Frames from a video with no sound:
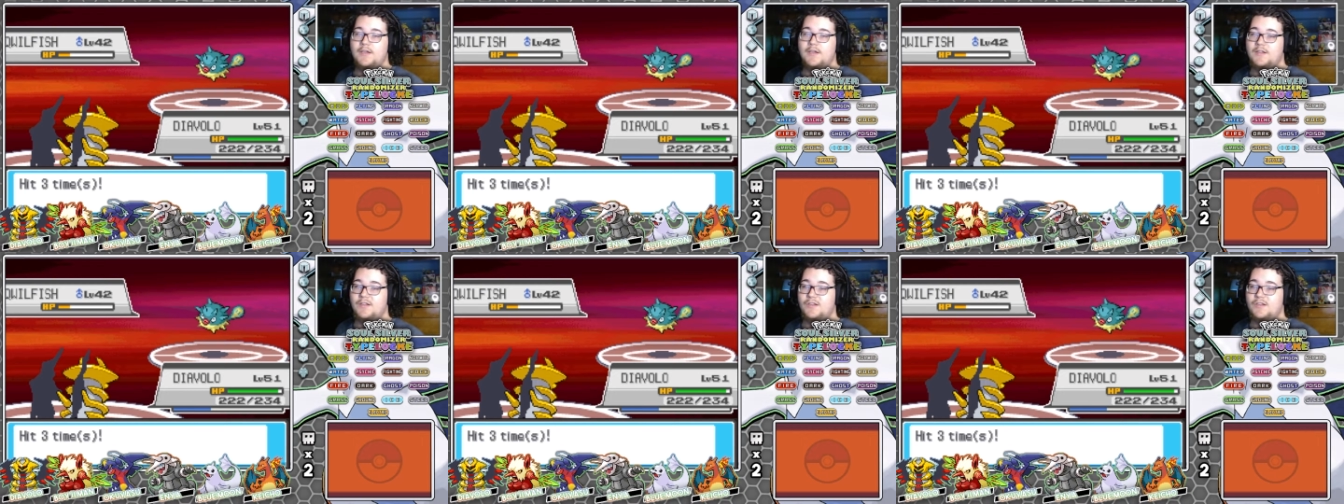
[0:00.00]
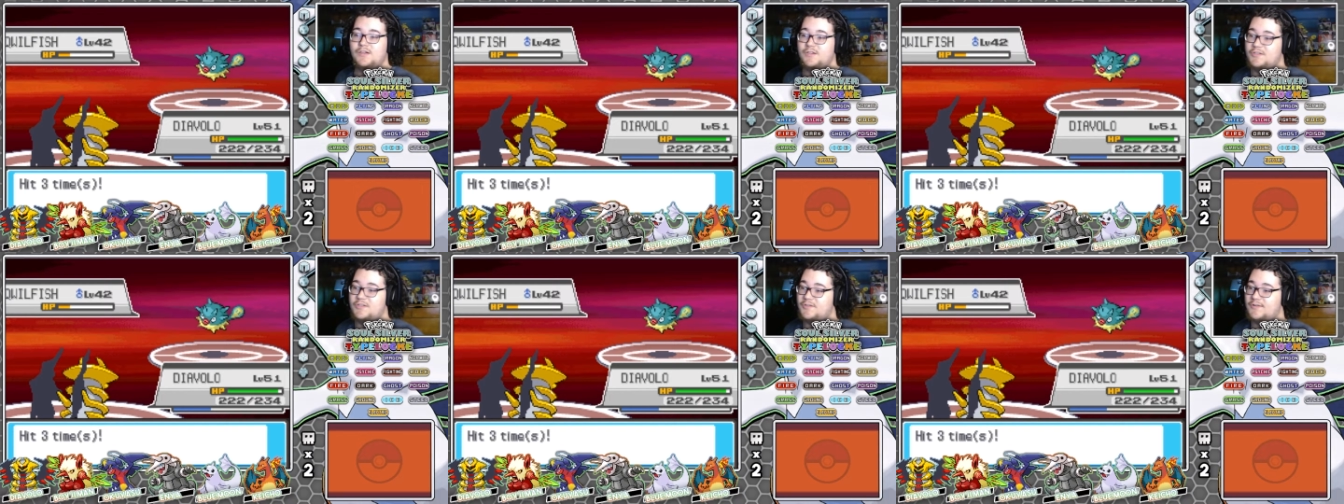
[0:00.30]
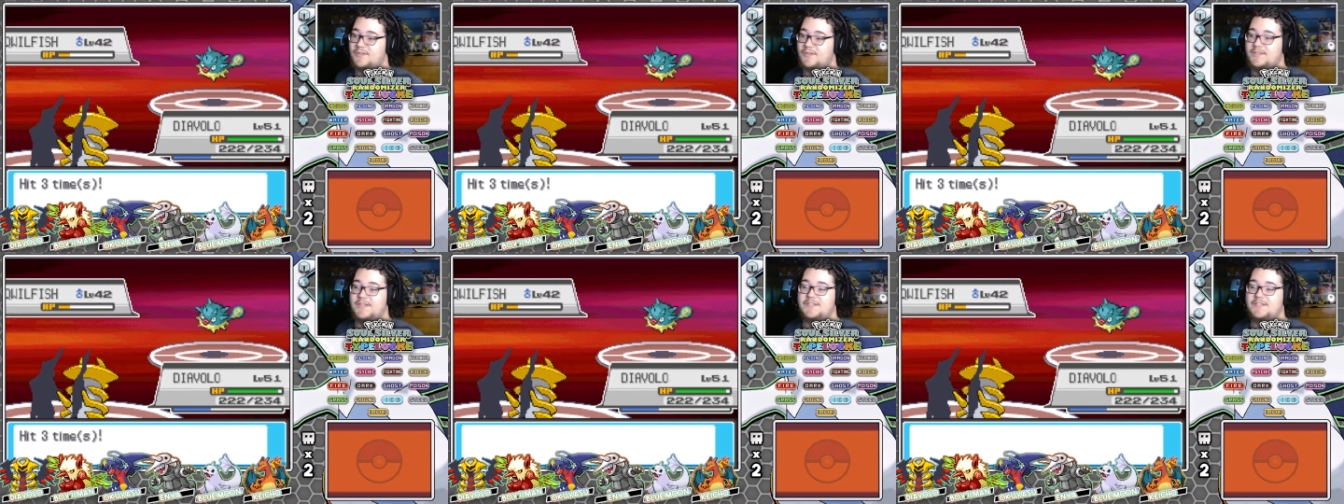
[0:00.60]
And as soon
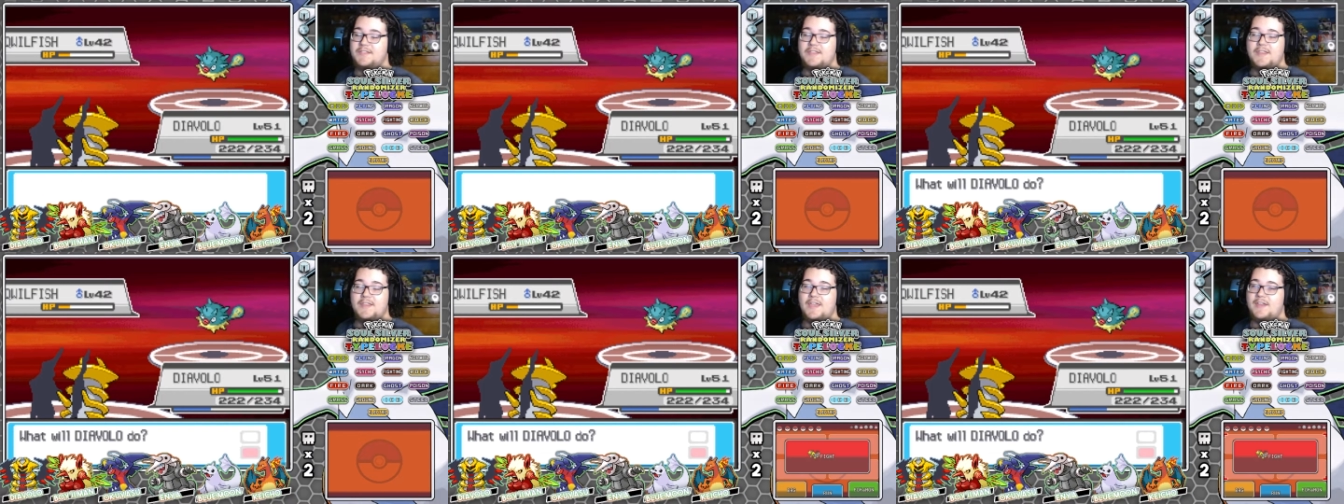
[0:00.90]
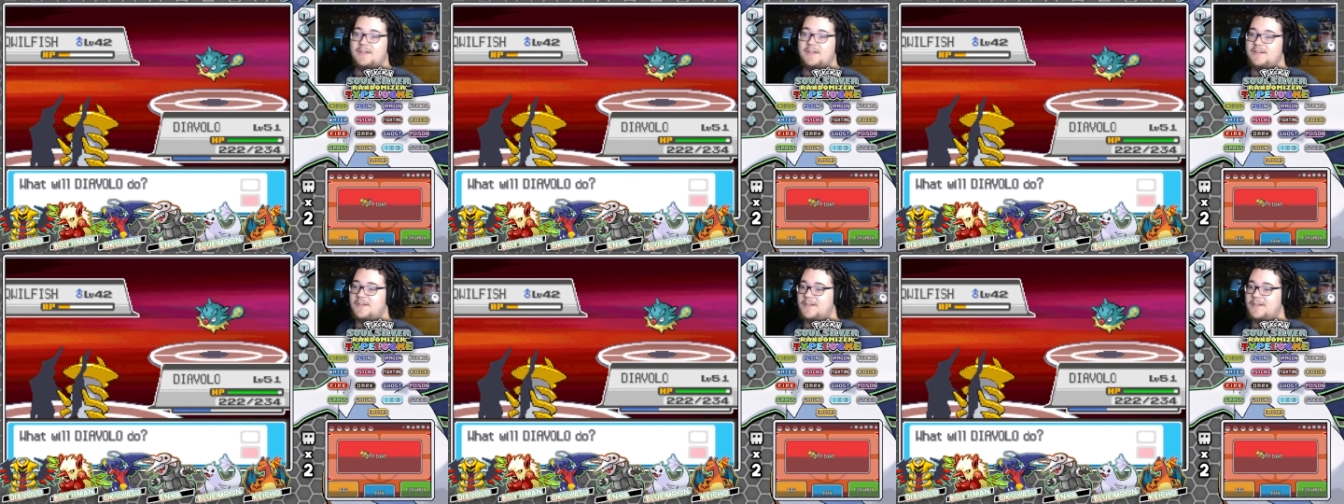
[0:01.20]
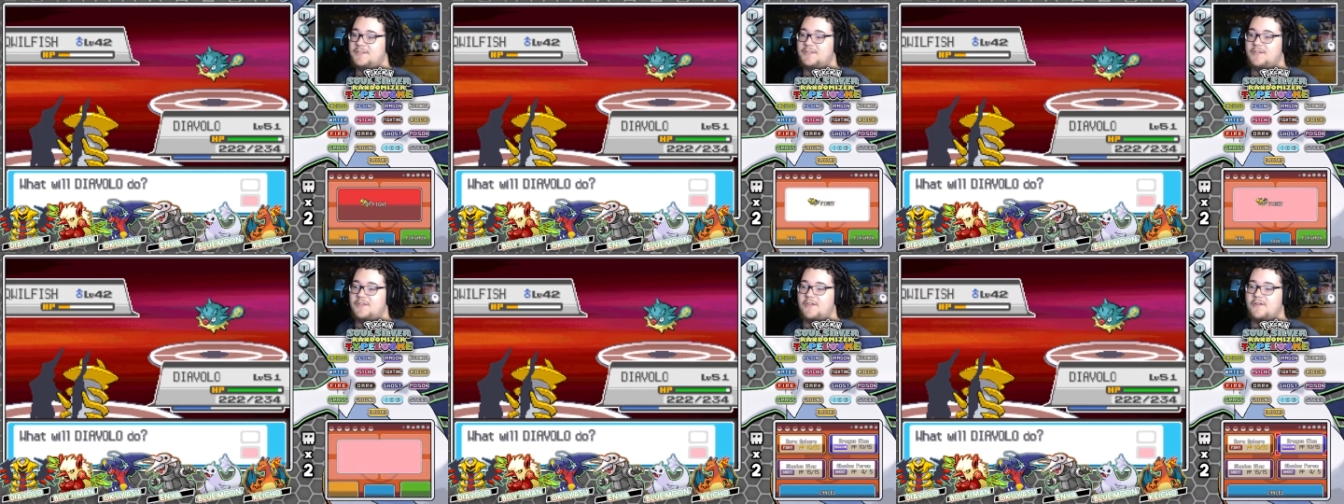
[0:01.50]
as I say that, that's
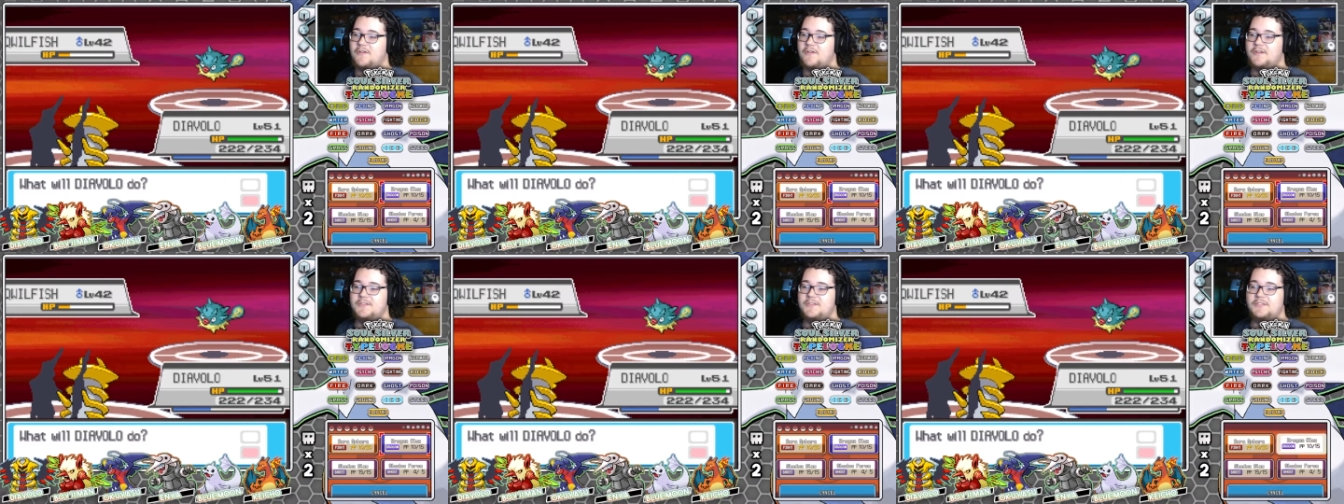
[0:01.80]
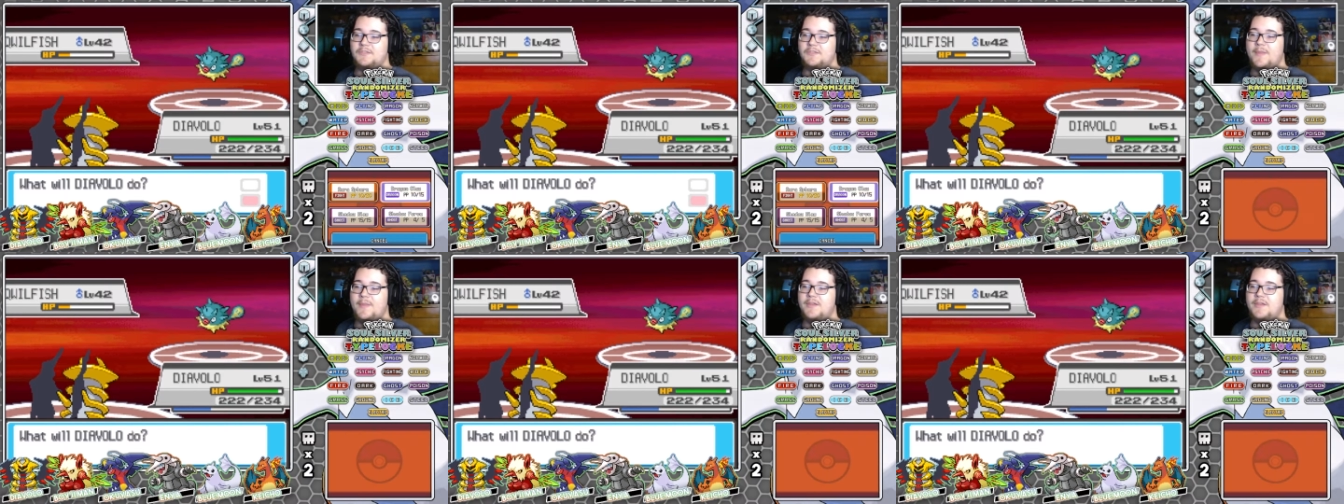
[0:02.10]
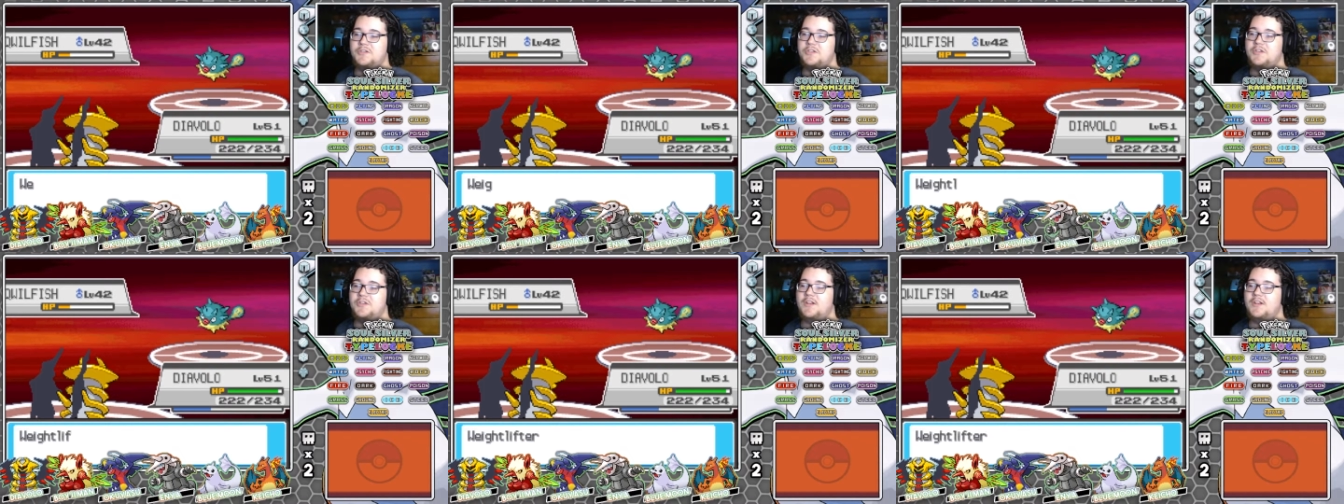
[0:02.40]
the curse. You
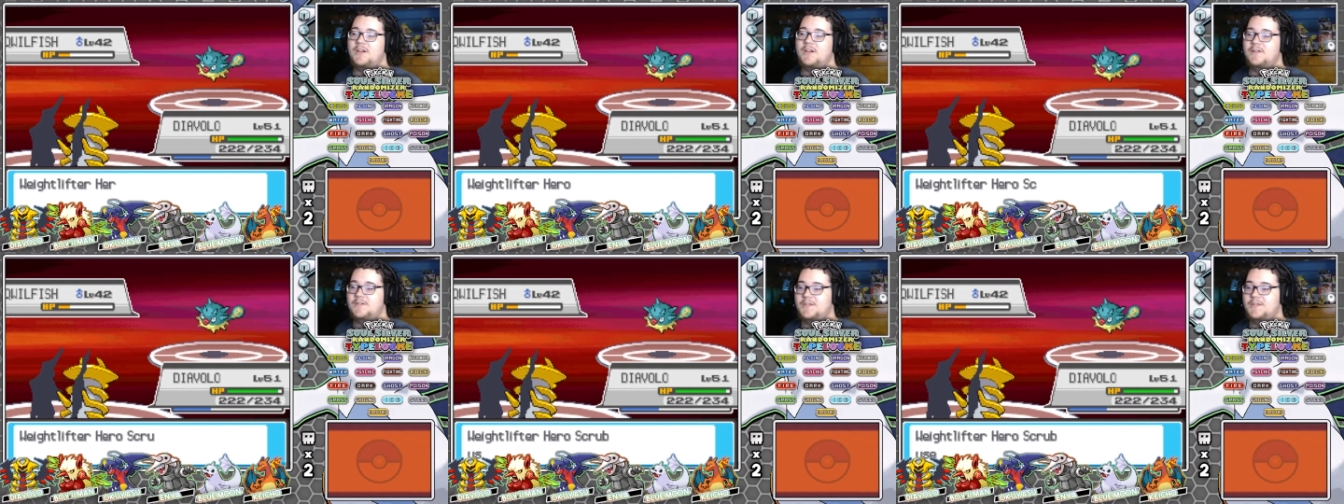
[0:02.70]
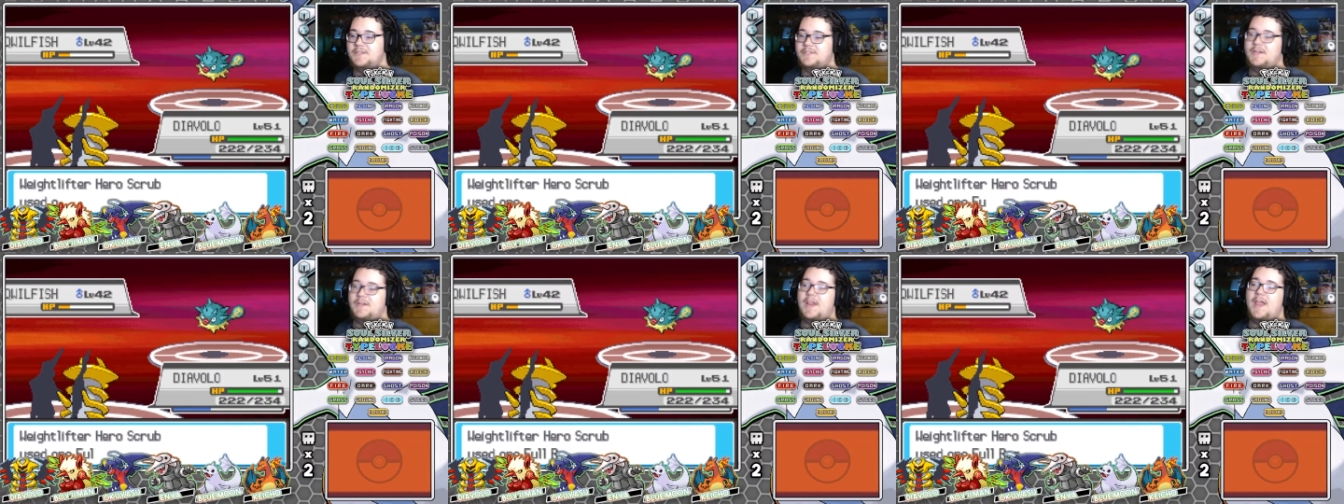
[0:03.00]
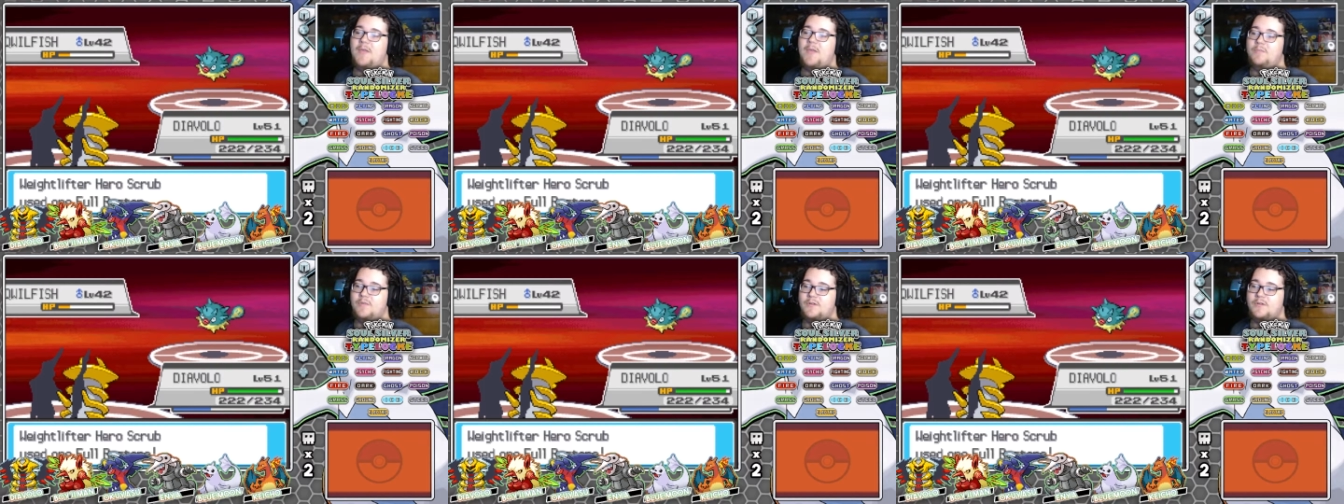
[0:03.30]
mention it, and it doesn't
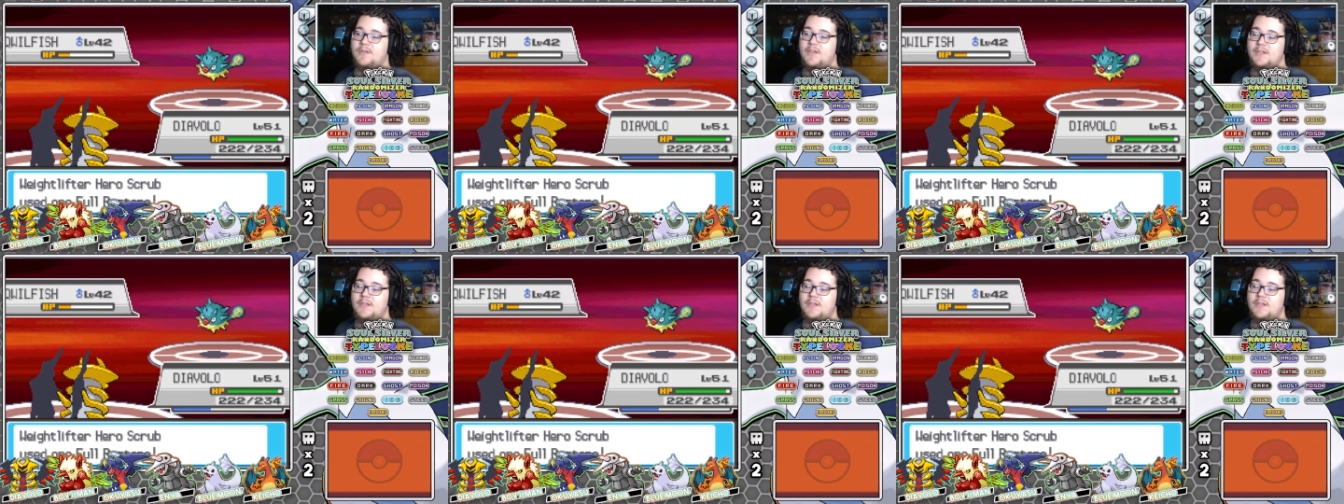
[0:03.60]
happen.